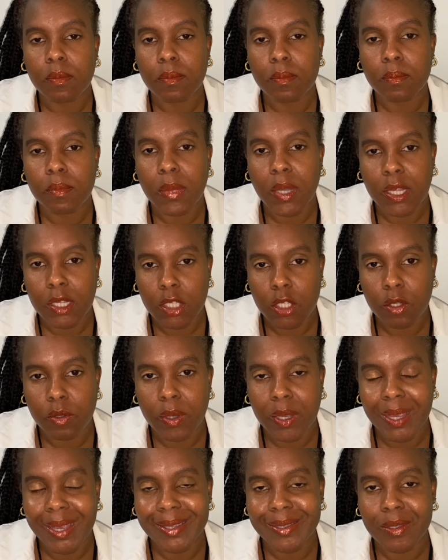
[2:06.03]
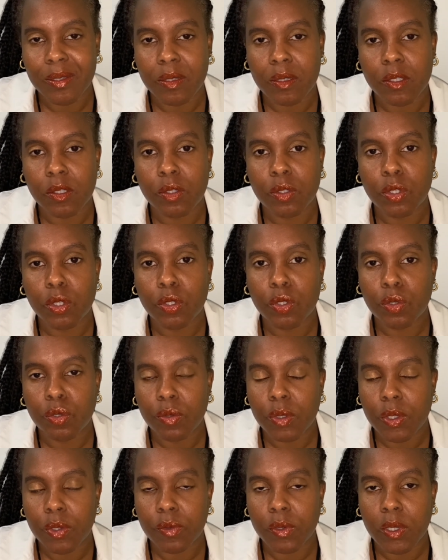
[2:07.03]
bacteria enters the
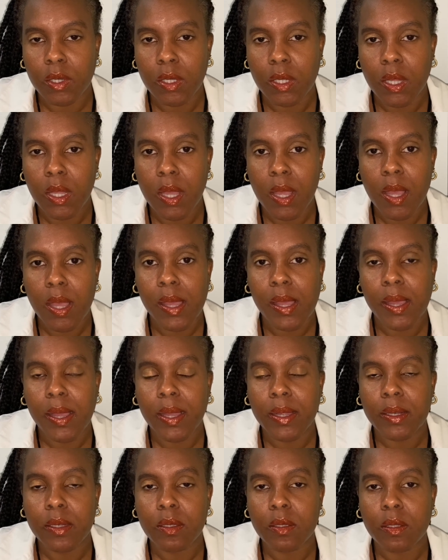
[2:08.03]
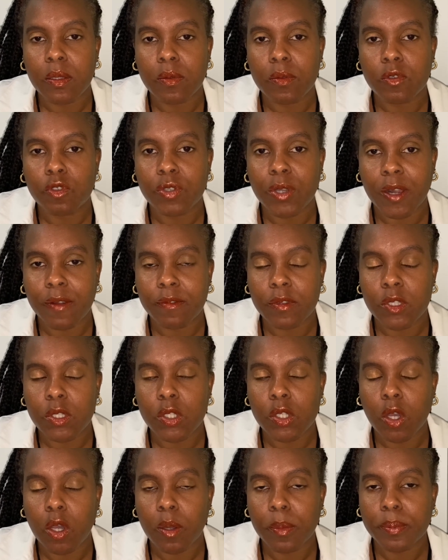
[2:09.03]
urethra and travels
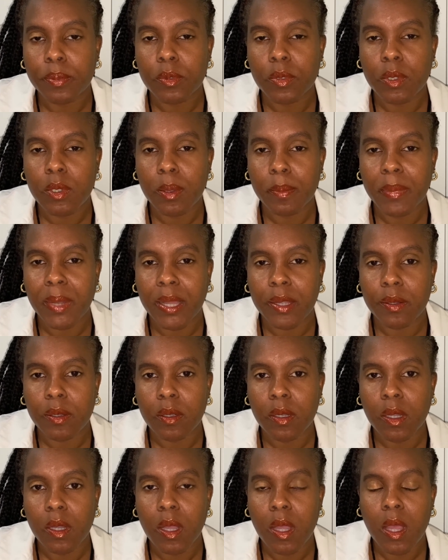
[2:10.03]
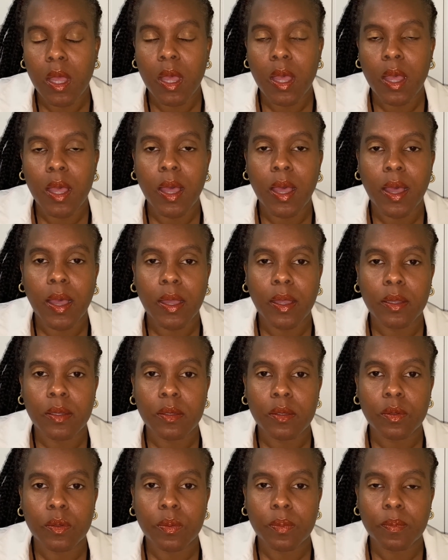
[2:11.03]
up to the bladder and
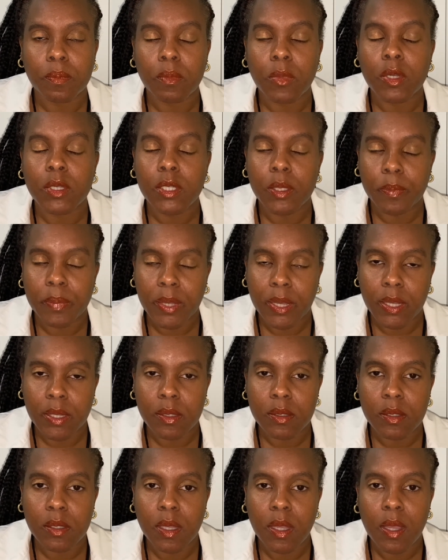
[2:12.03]
multiplies,